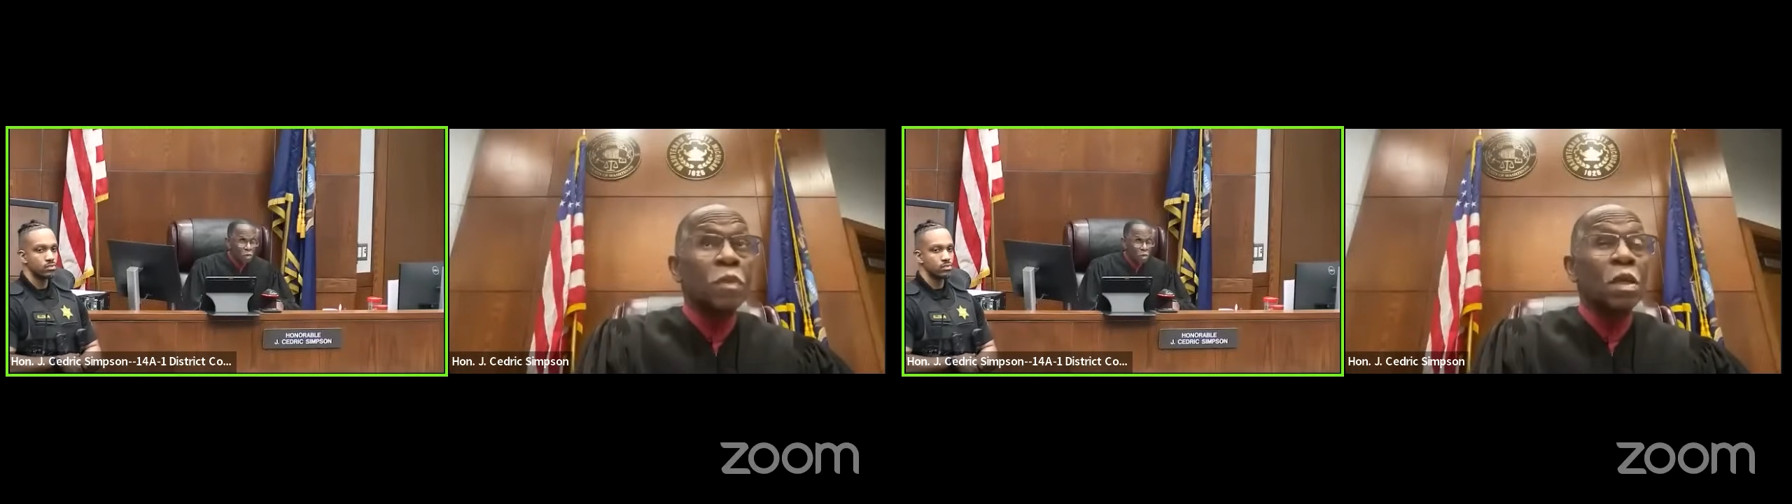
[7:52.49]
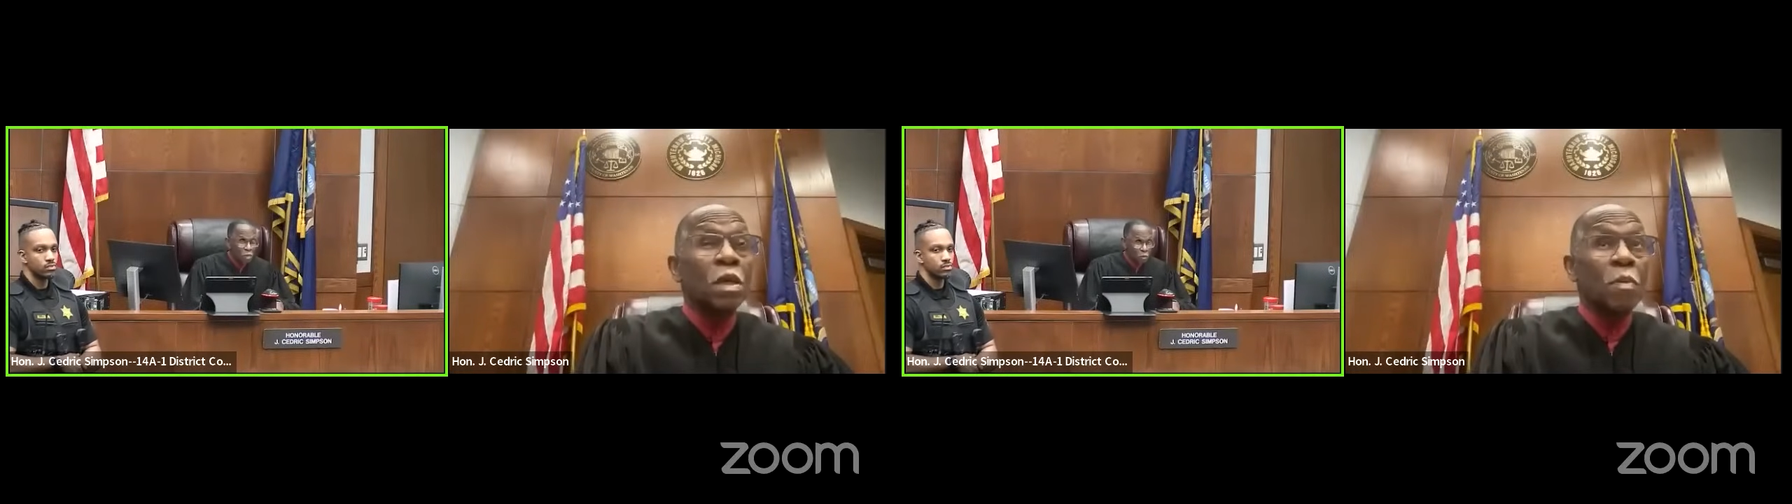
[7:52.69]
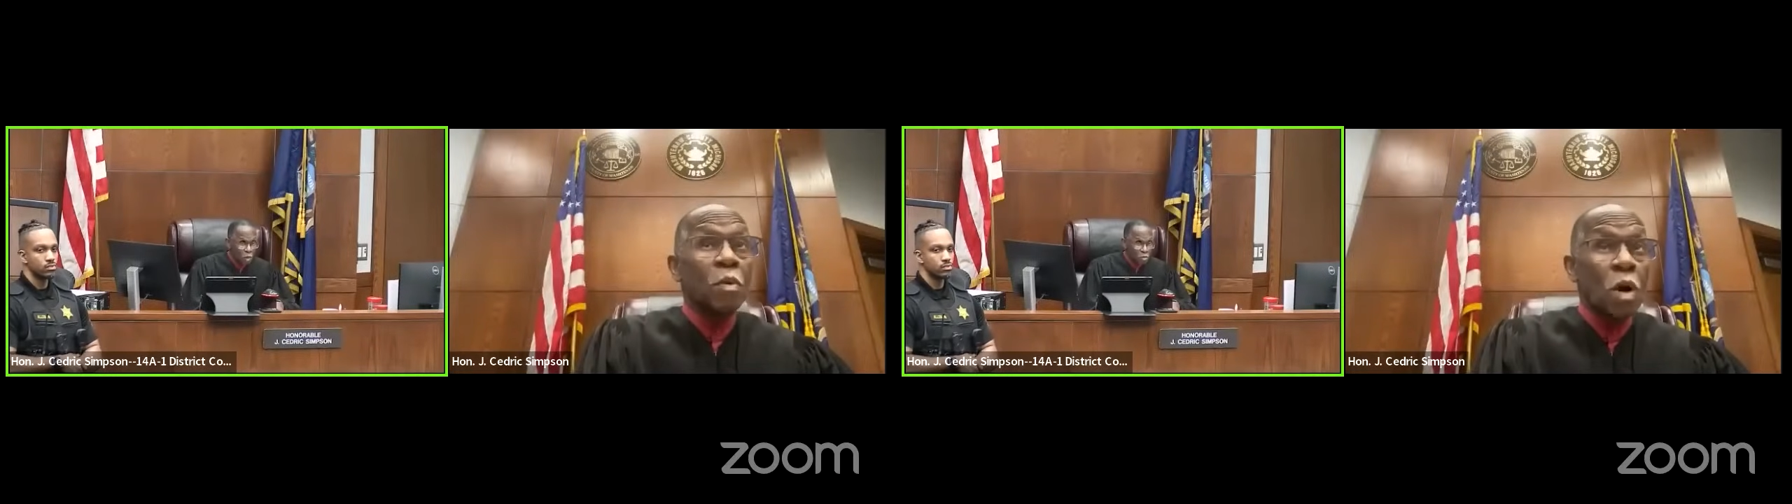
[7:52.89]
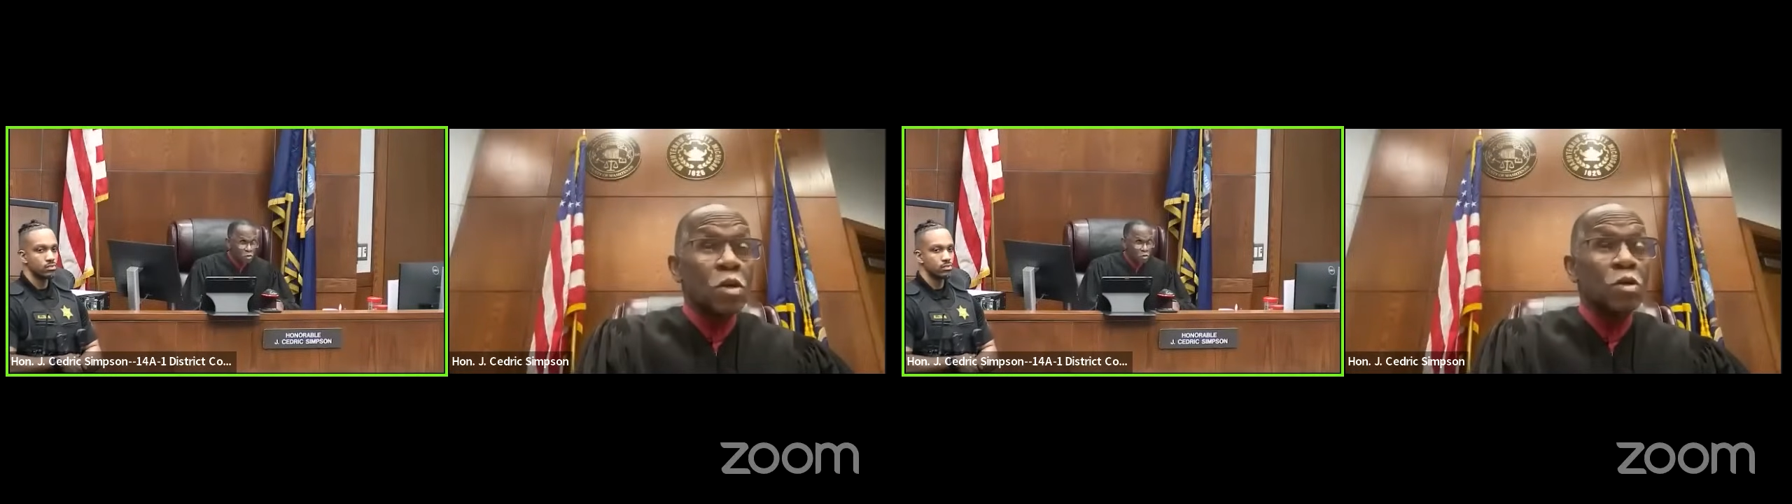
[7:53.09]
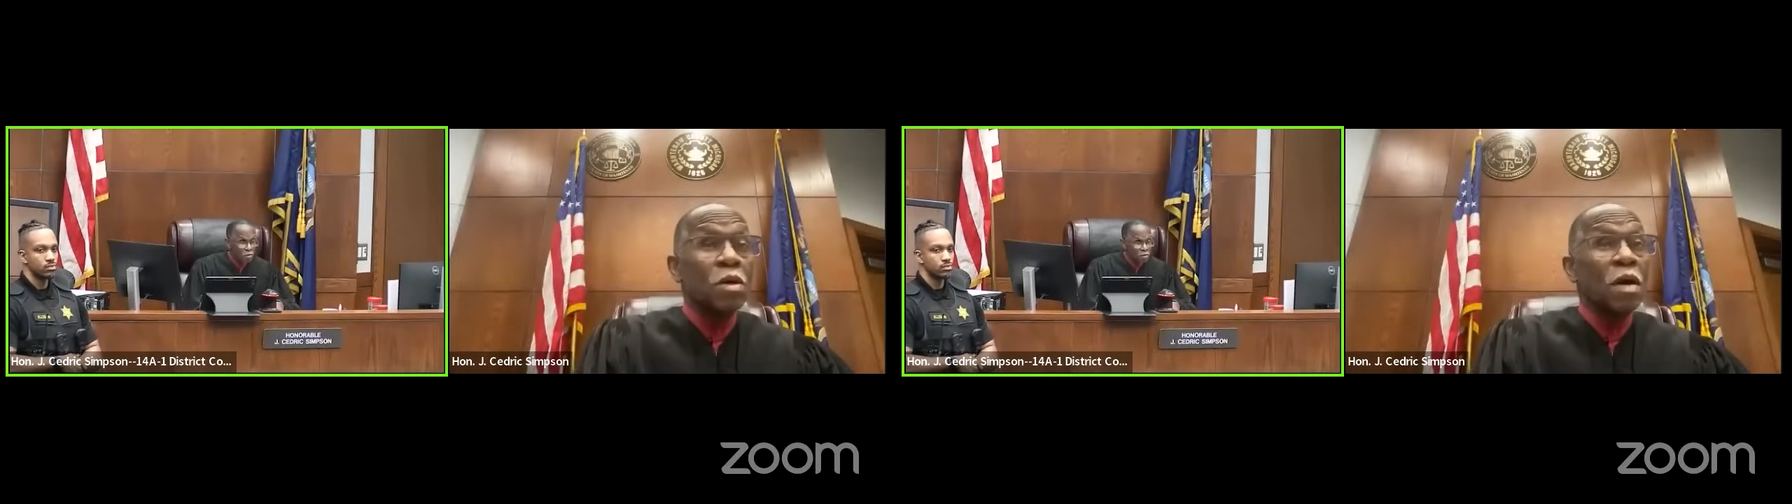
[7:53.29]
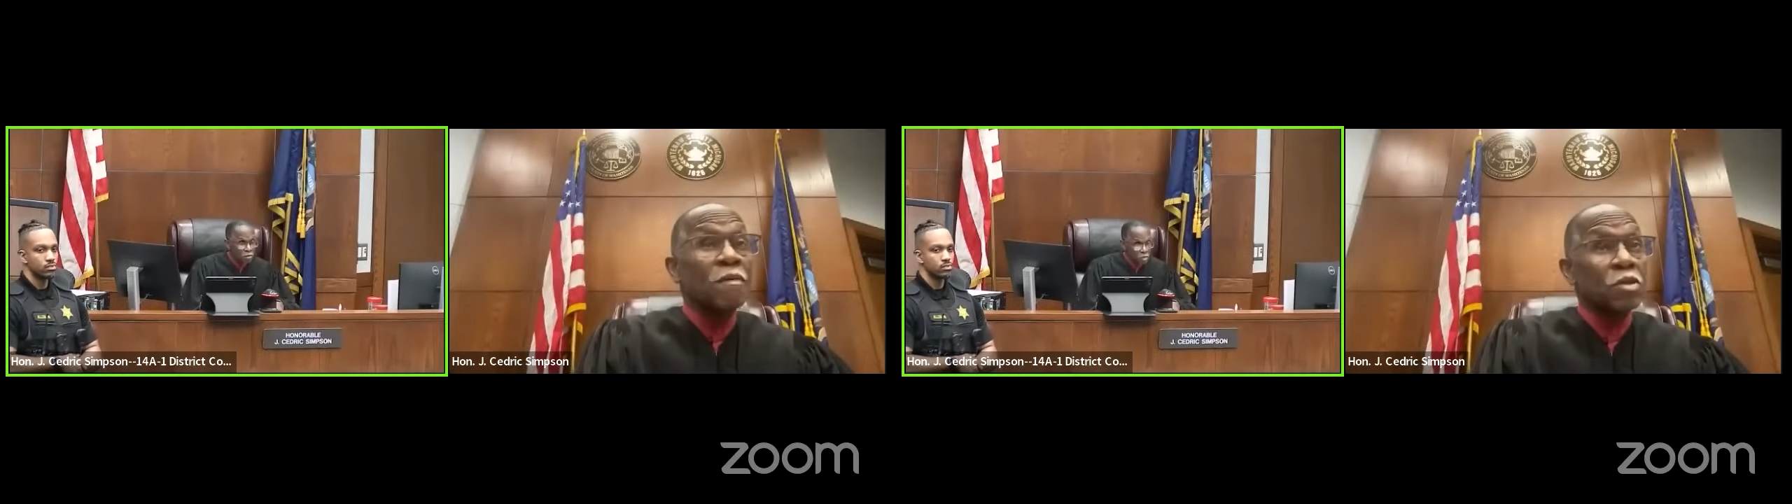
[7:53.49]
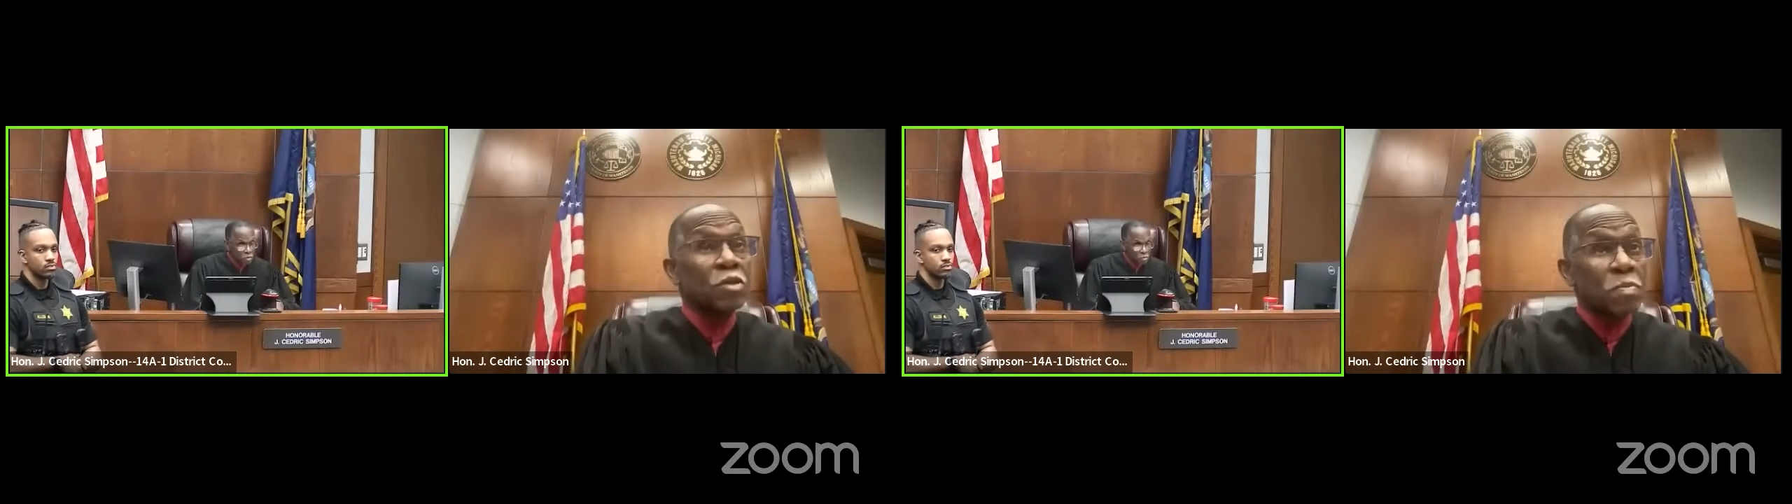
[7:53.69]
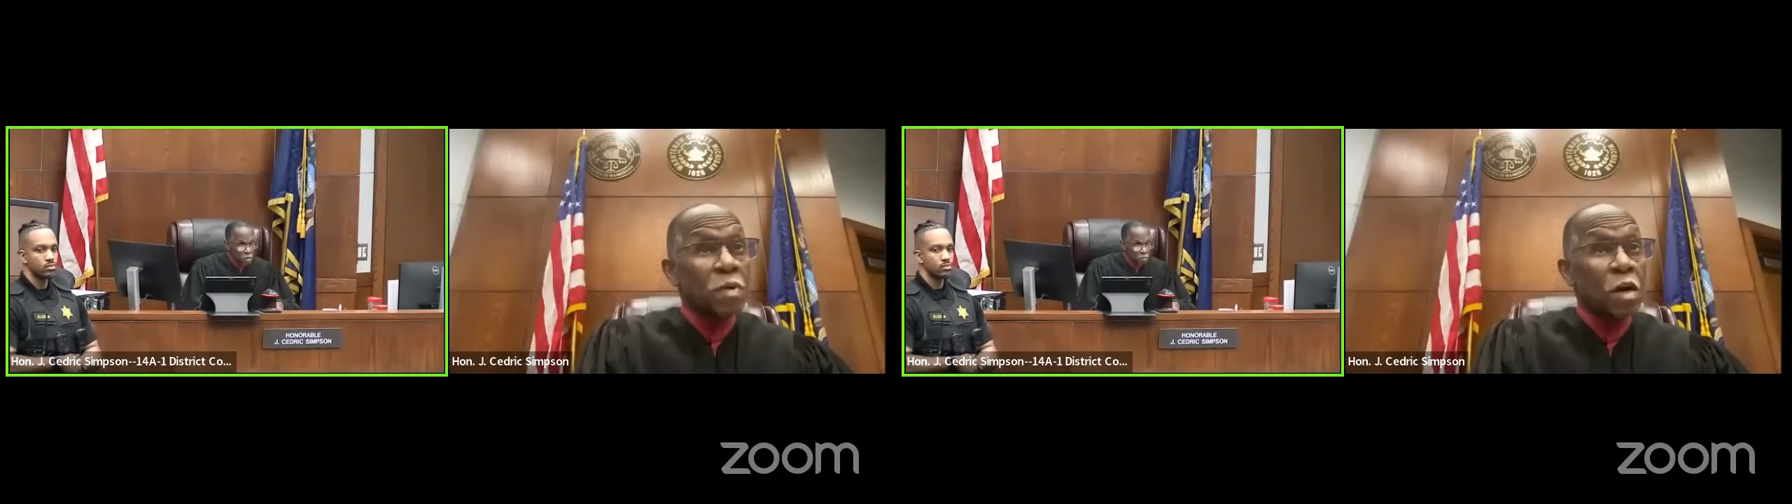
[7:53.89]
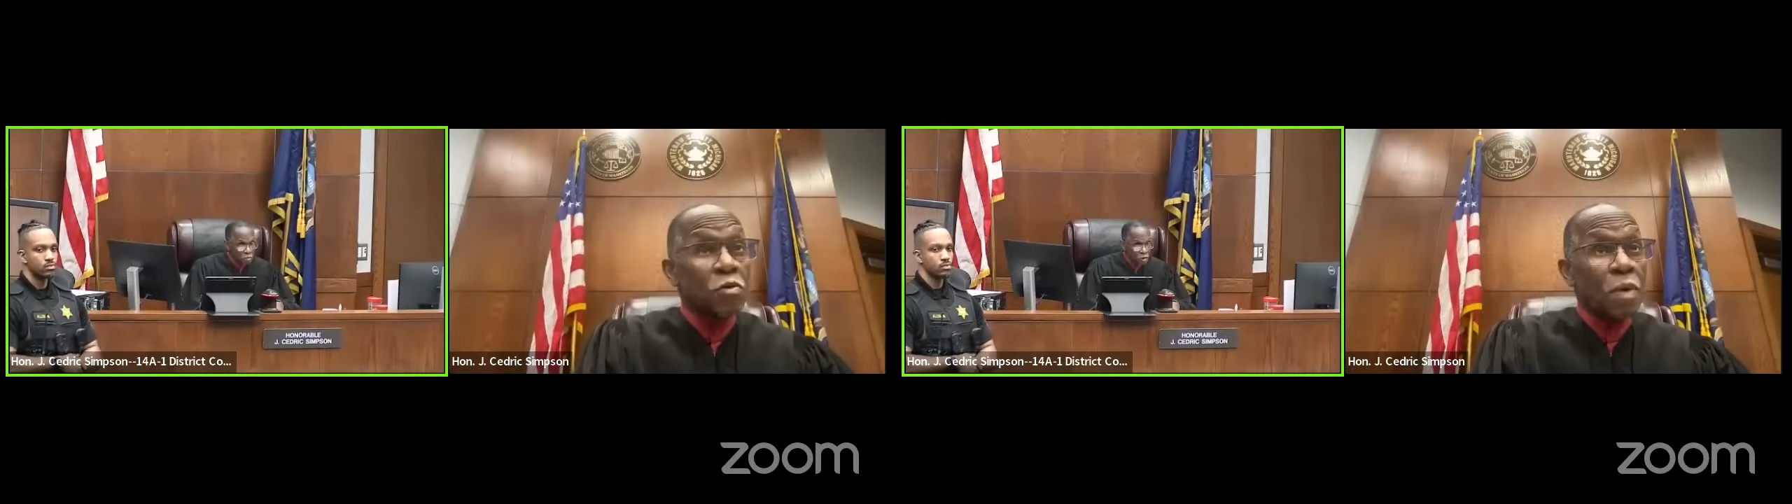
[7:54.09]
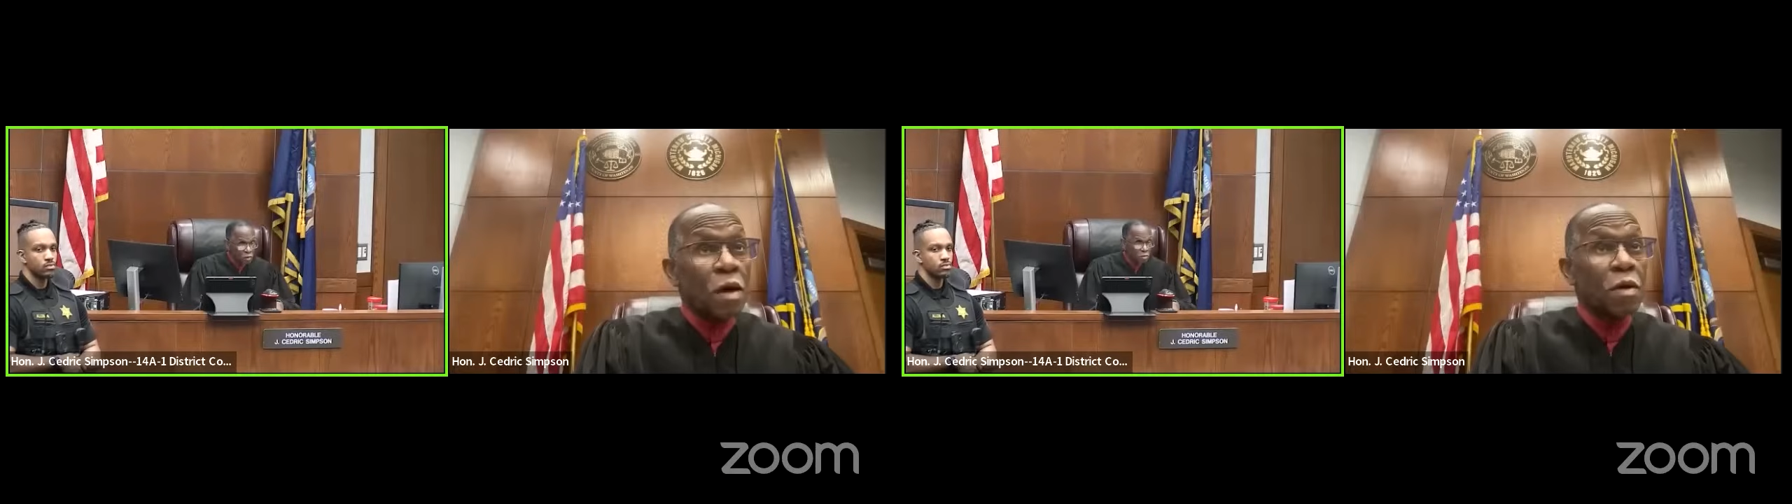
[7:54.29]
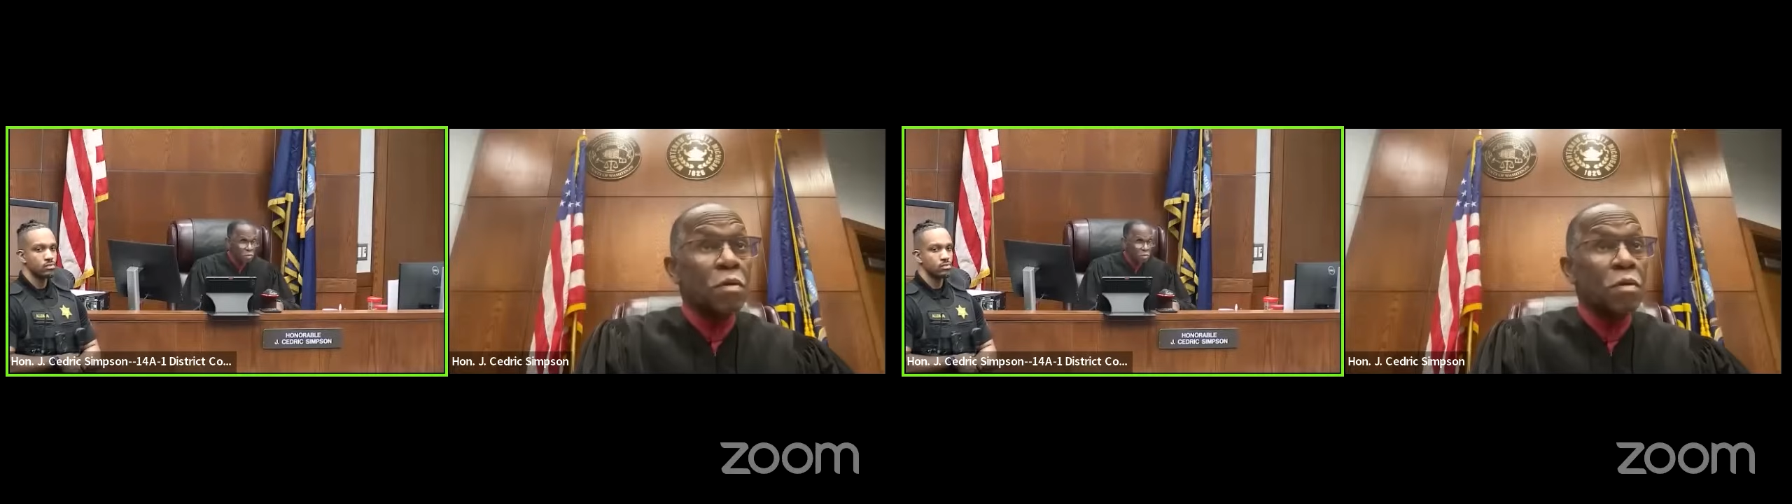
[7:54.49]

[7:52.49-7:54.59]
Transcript: number one, you'd have a judgment on your record.